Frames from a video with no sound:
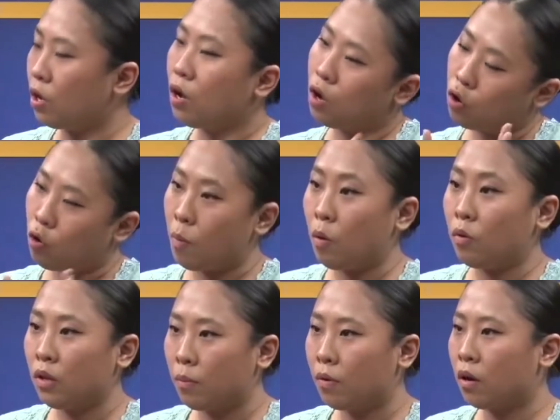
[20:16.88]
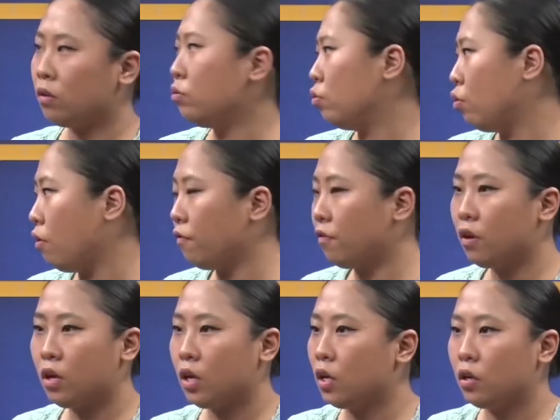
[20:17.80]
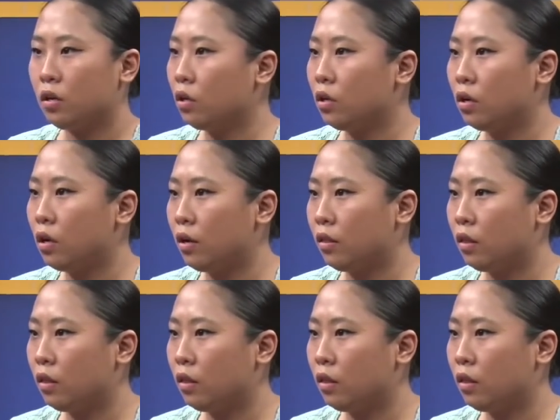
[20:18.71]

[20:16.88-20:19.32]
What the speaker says: kumawa na pran to coffee. I